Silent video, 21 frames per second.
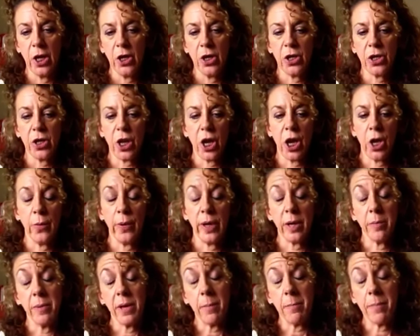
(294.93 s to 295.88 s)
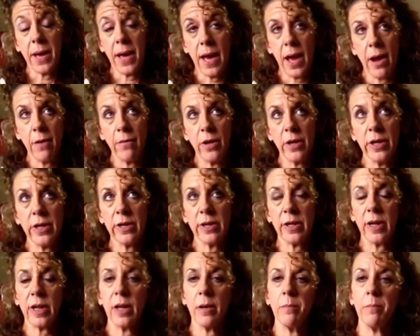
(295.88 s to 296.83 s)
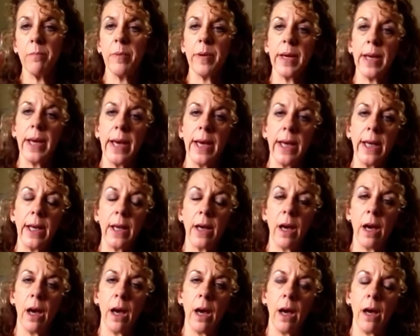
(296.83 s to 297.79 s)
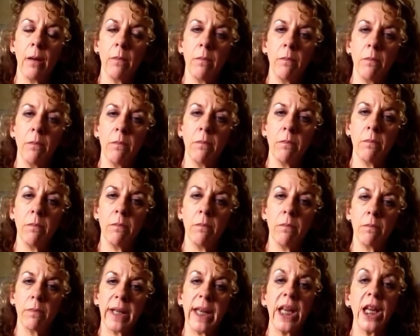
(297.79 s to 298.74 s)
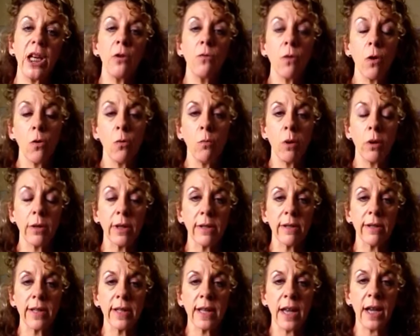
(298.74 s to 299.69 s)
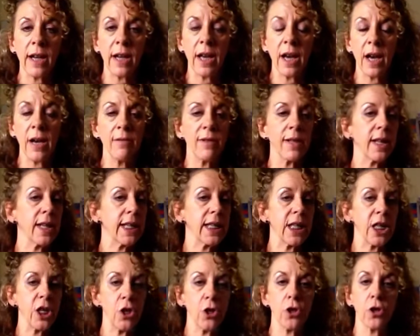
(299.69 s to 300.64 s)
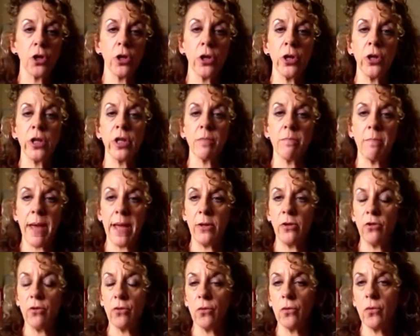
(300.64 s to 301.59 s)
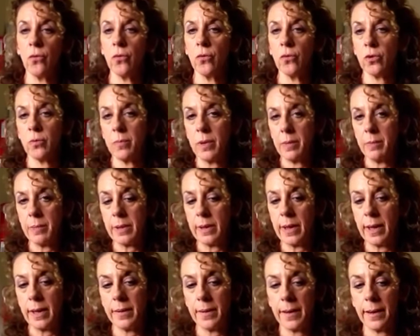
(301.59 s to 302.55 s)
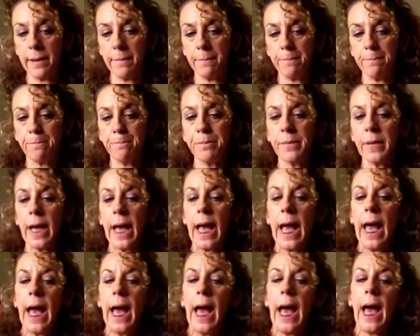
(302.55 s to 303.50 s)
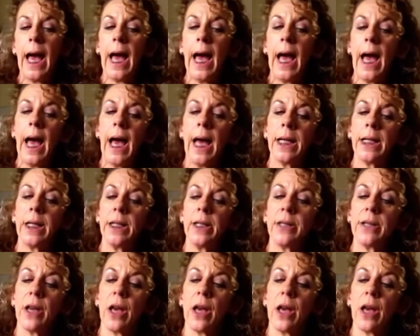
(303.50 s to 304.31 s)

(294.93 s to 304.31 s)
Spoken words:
So it can be a parent, it can be key role models in our lives like teachers, mentors, people like that. And